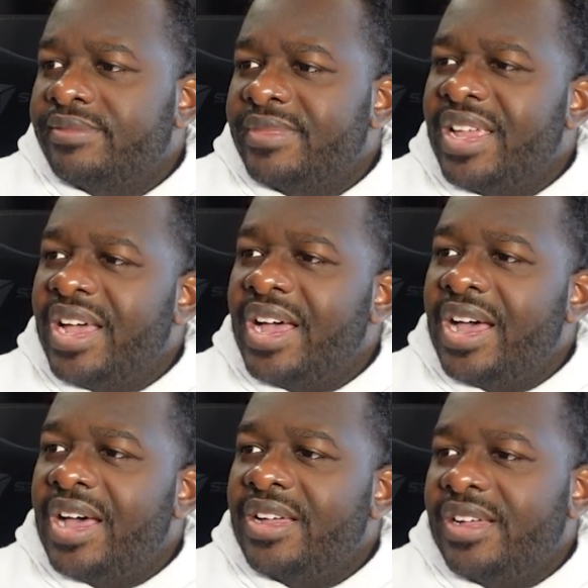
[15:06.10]

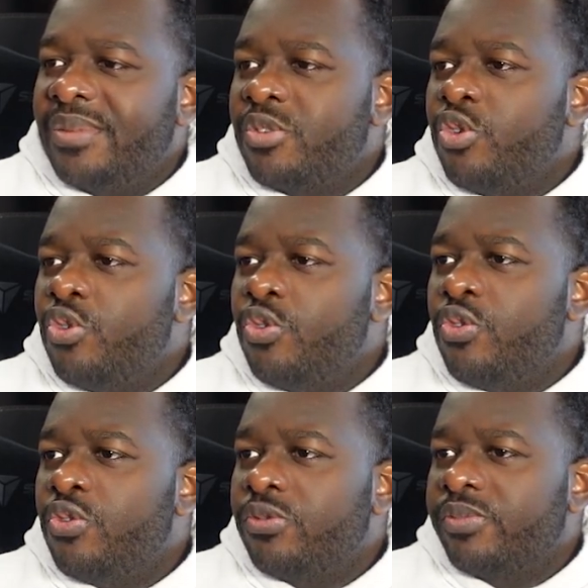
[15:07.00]
nah, I'm
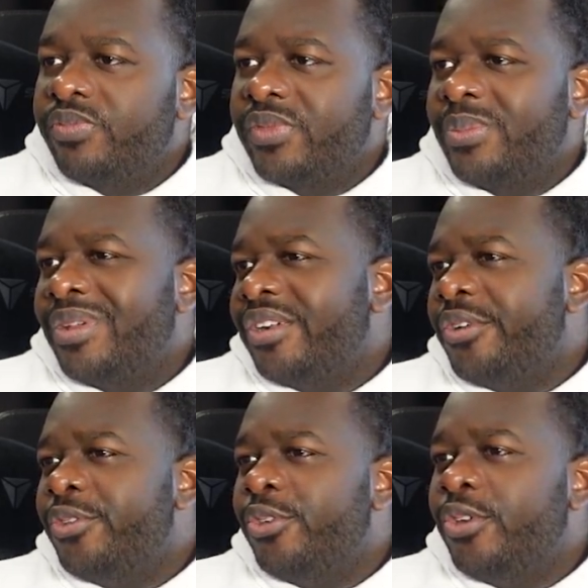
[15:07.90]
cool, I'm not
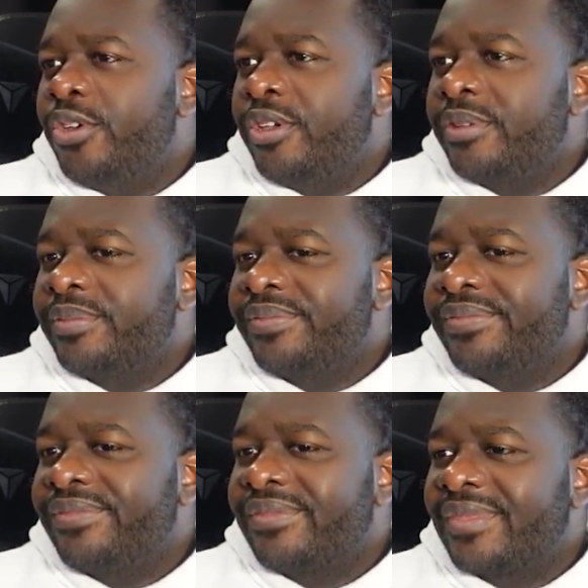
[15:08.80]
gonna do it.
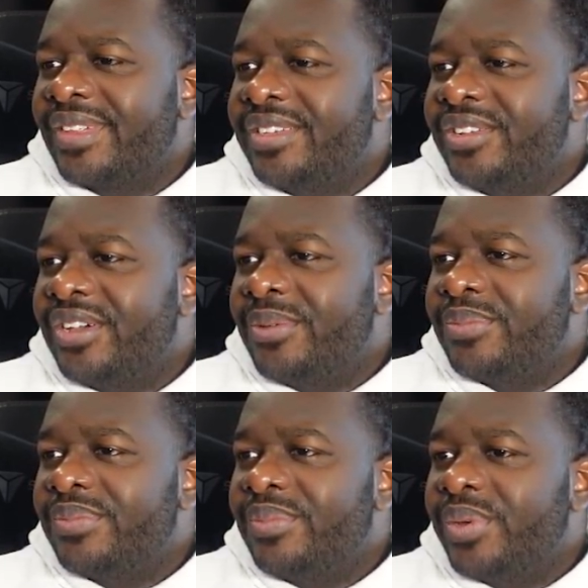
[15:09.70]
You know, I'm
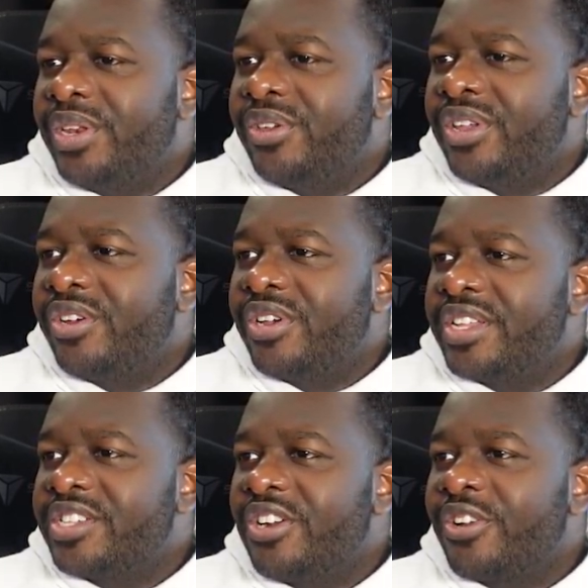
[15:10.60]
buddy on the internet
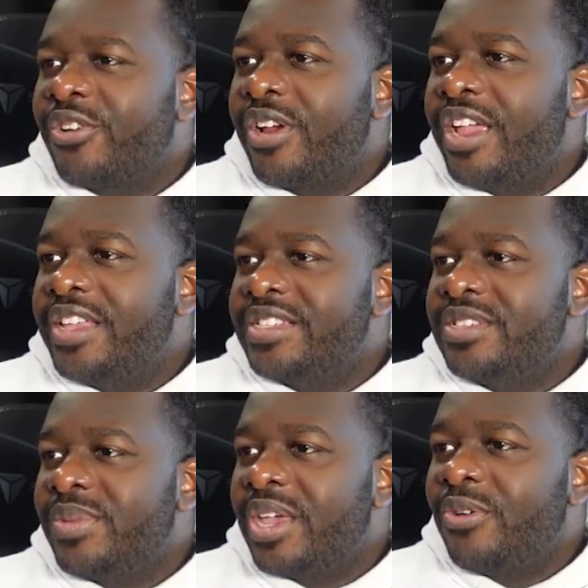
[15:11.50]
talking crazy,
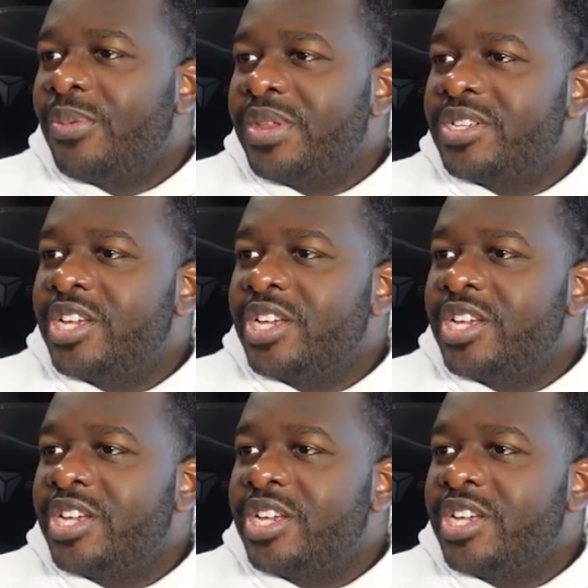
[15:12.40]
man want me to